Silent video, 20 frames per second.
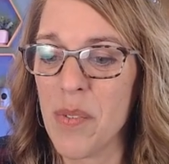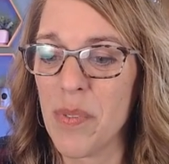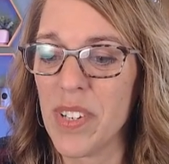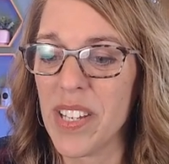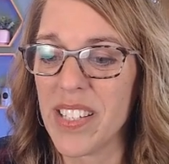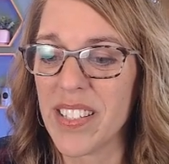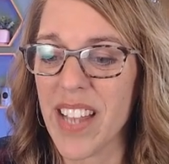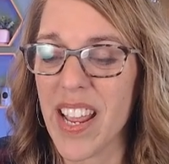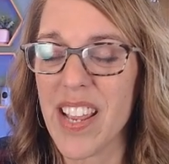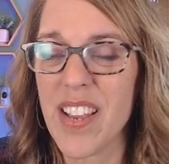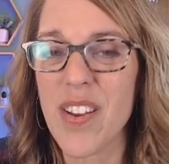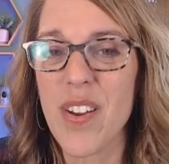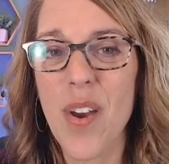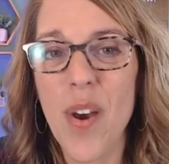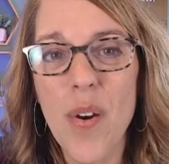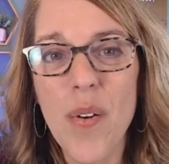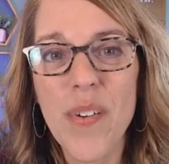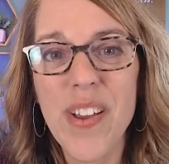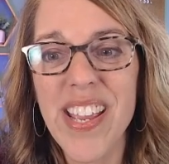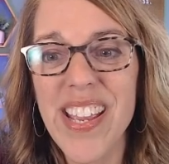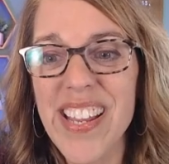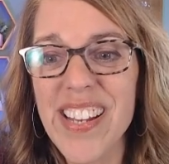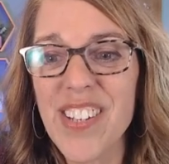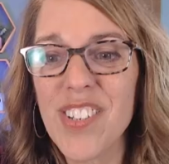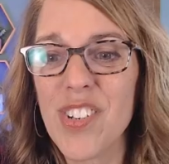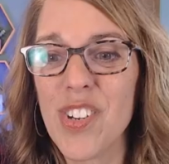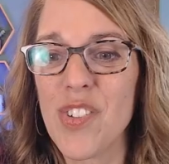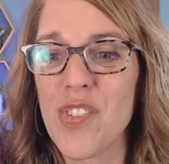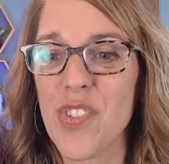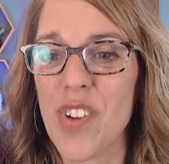Well, as I go in
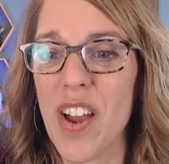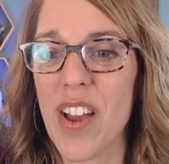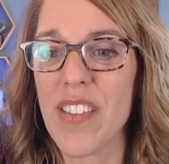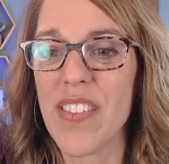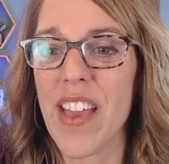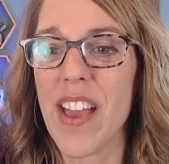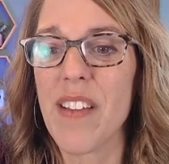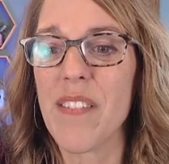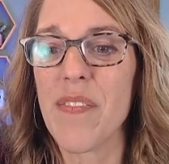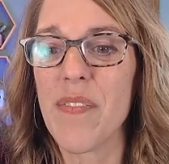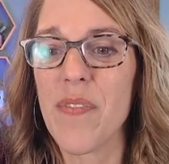to draw that